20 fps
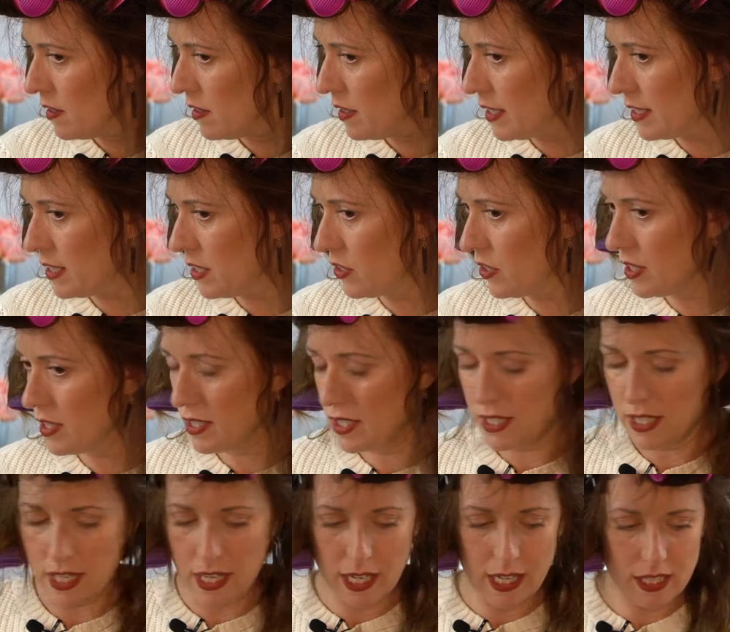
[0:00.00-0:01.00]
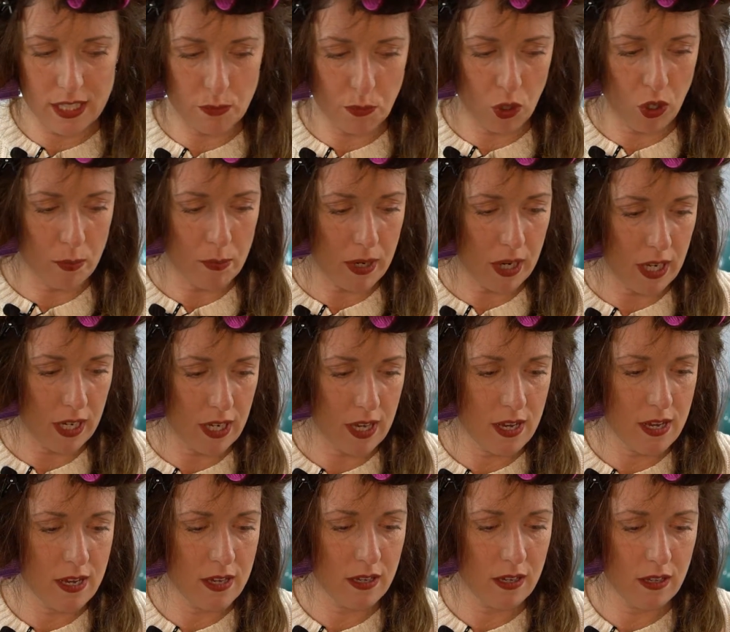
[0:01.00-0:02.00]
As you can see, it has more
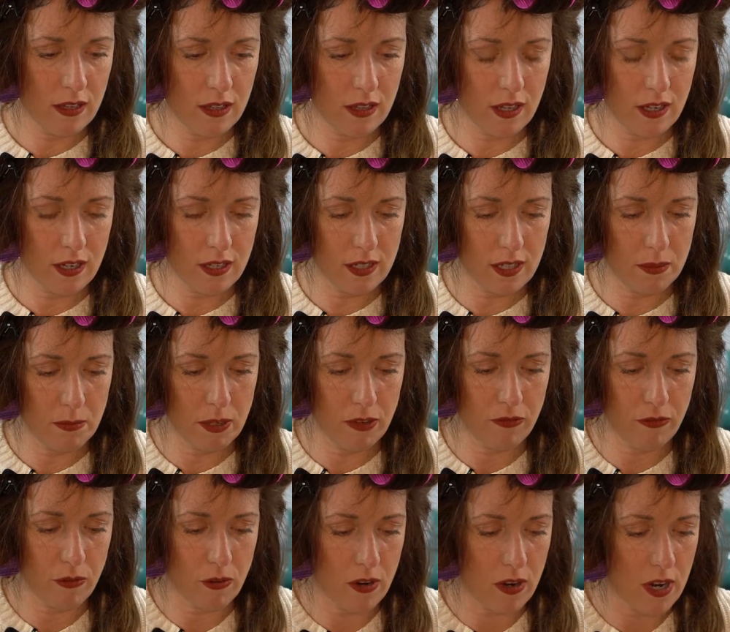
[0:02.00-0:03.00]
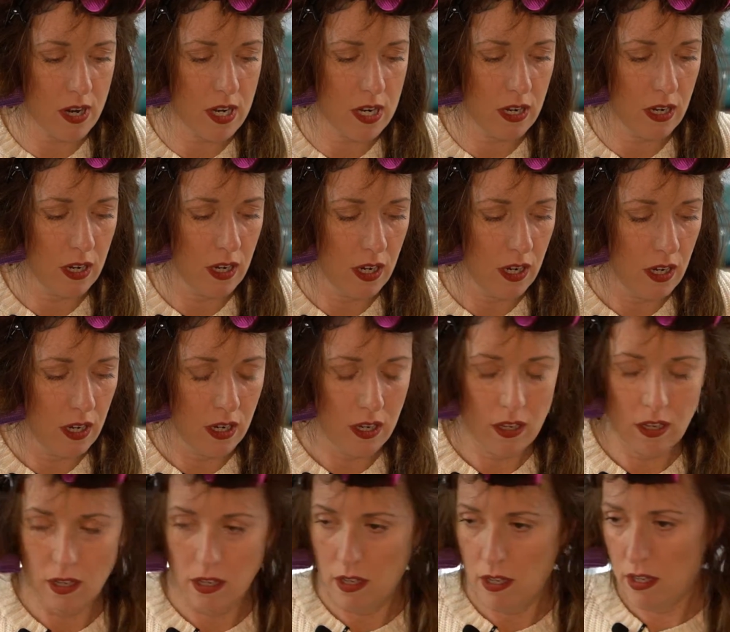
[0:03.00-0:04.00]
body than it did before,
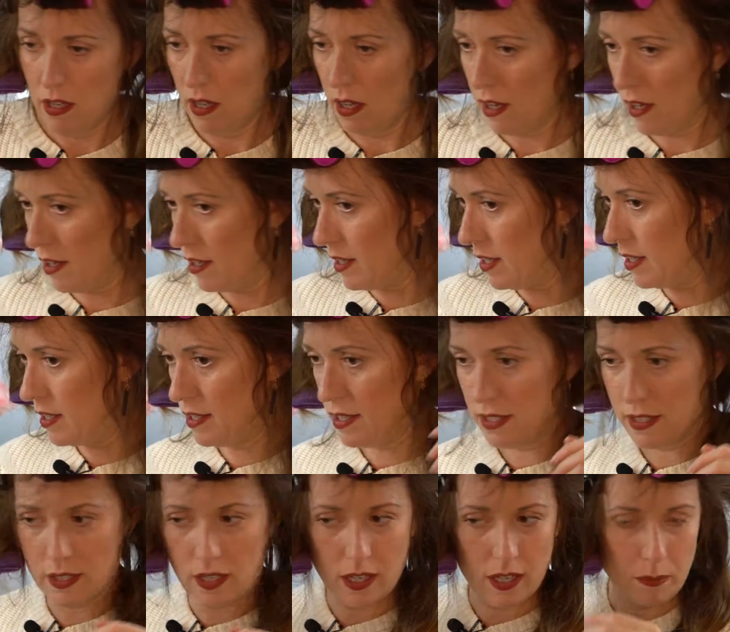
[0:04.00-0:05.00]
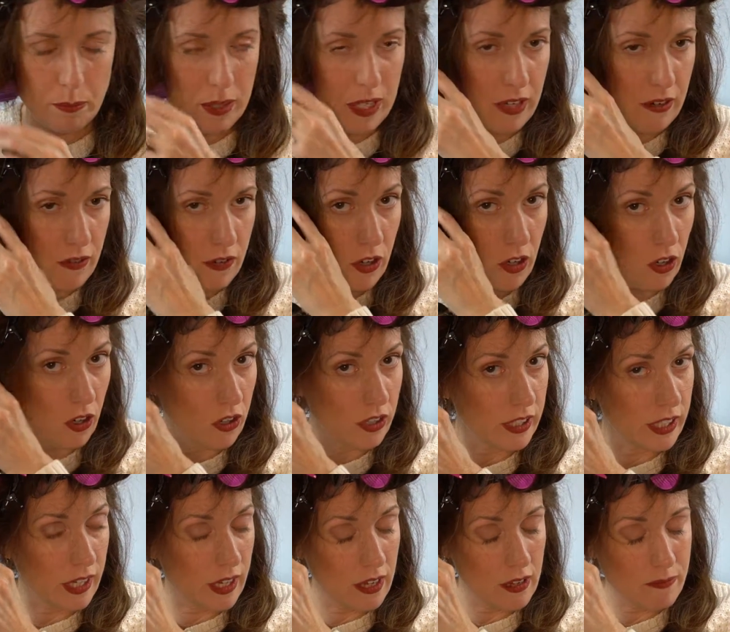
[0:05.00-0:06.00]
and it's got a bit of curl
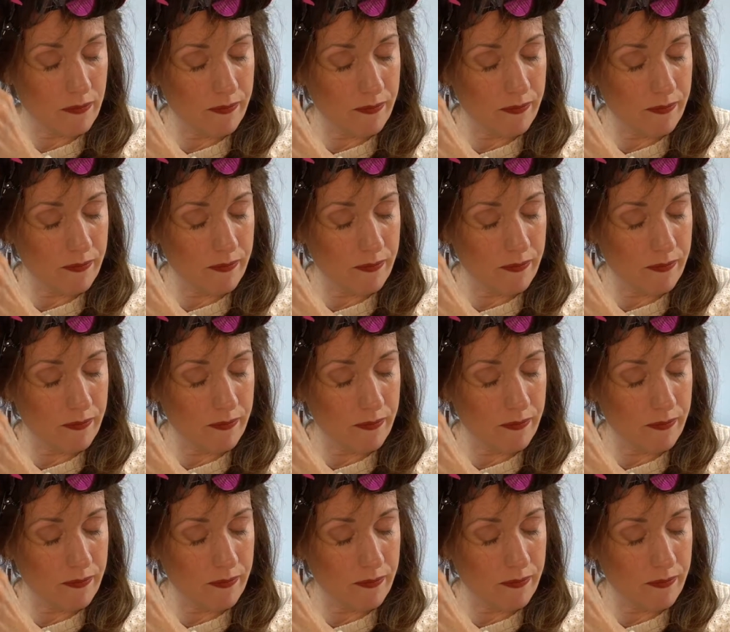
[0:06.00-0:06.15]
in it.